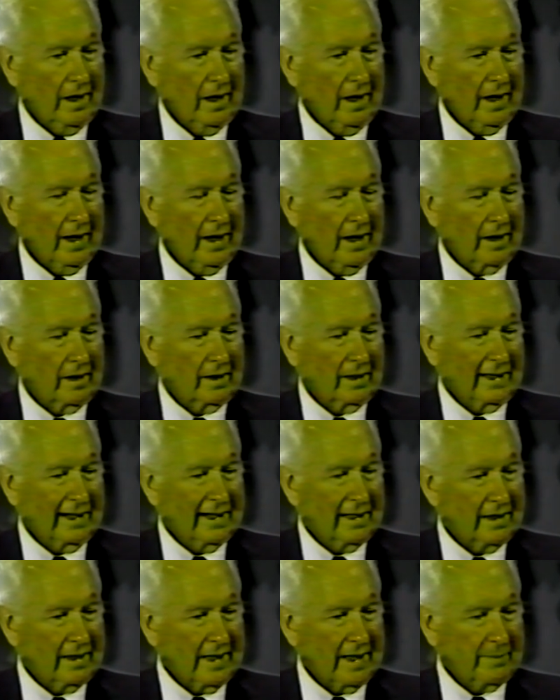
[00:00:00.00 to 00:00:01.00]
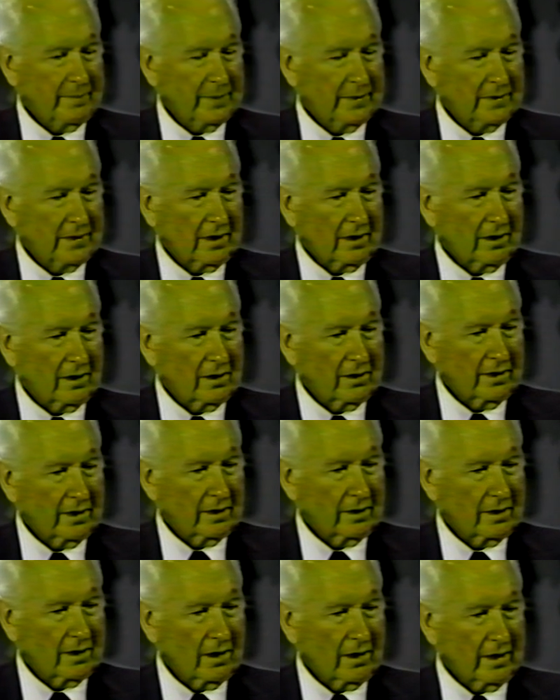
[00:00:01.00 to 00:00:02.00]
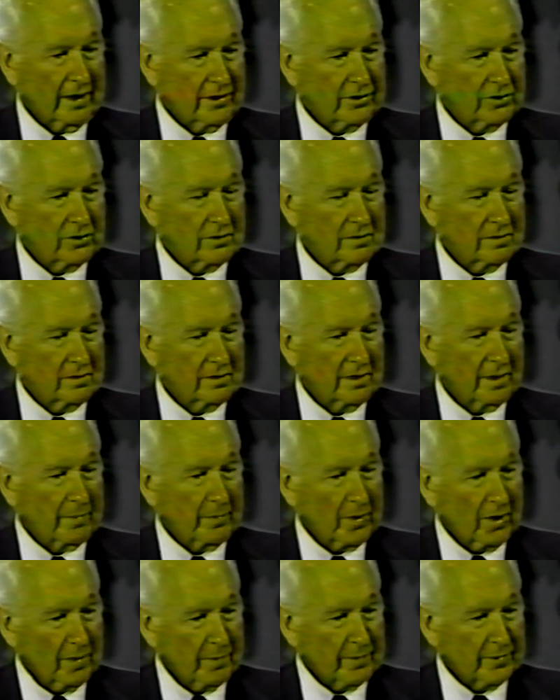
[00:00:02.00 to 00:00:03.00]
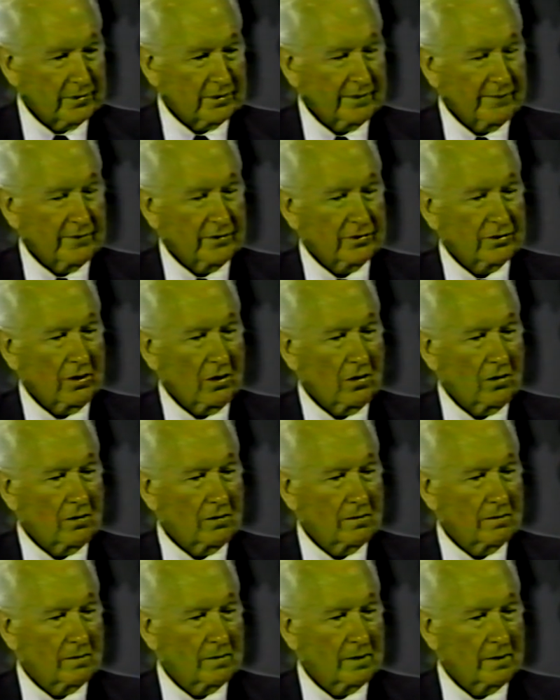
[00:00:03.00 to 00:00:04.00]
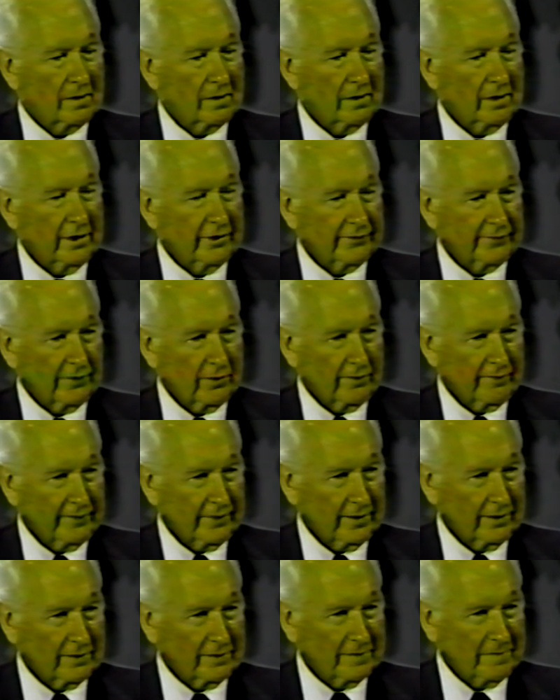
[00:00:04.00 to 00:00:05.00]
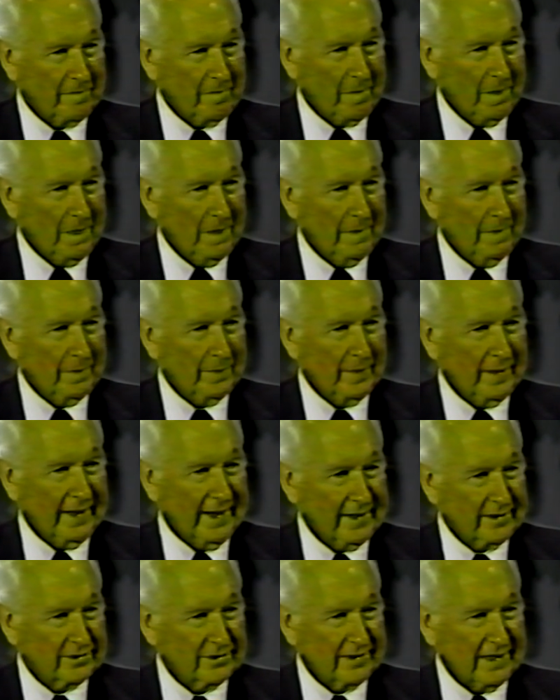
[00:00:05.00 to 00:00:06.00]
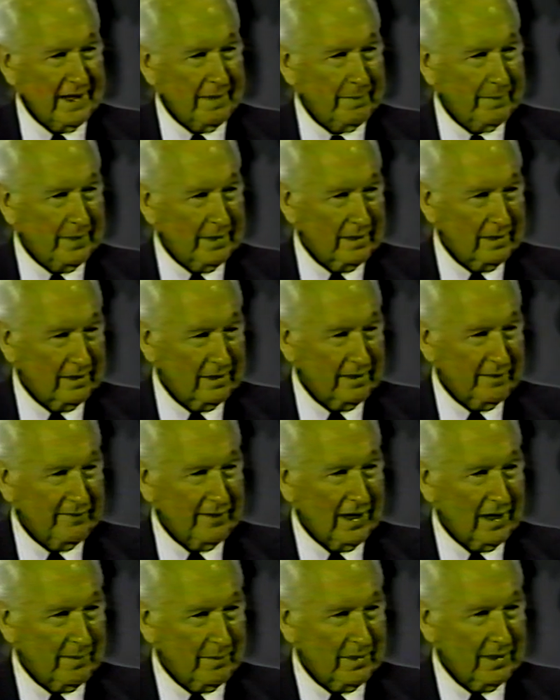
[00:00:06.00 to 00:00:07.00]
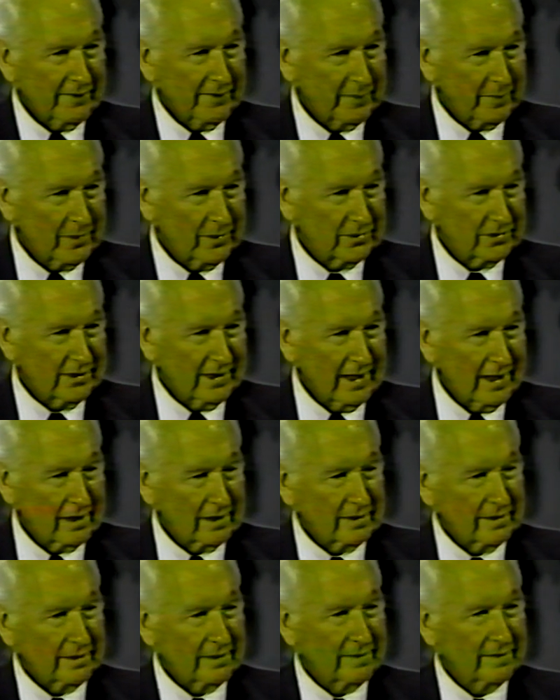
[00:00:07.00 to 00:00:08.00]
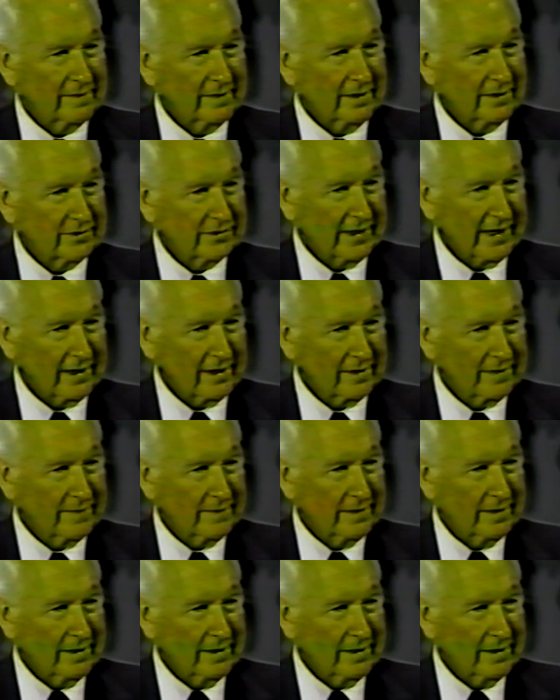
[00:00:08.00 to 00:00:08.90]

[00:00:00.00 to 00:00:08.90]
And in that particular incarnation, the purpose of the soul is fulfilled. The next step in the development of the personality is taken.